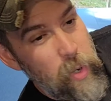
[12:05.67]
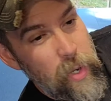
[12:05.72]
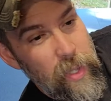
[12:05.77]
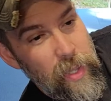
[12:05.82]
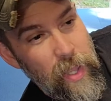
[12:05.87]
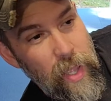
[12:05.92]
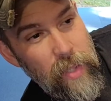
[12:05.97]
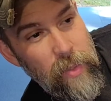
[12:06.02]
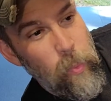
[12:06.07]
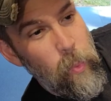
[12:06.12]

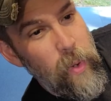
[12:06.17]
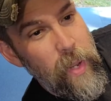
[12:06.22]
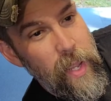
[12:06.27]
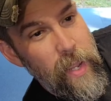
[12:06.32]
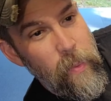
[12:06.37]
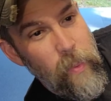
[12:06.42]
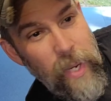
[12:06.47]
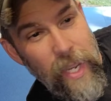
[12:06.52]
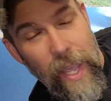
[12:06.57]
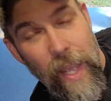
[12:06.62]
along the way,
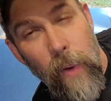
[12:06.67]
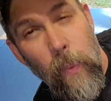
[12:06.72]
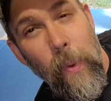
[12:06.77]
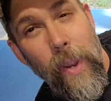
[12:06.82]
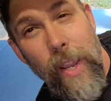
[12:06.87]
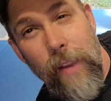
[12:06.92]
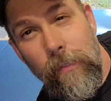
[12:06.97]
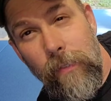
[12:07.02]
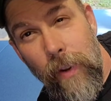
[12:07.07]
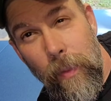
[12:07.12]
we got
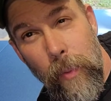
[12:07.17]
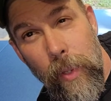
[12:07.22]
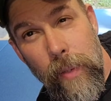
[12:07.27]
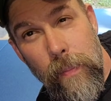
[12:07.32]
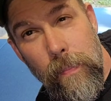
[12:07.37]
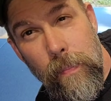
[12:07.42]
away from it.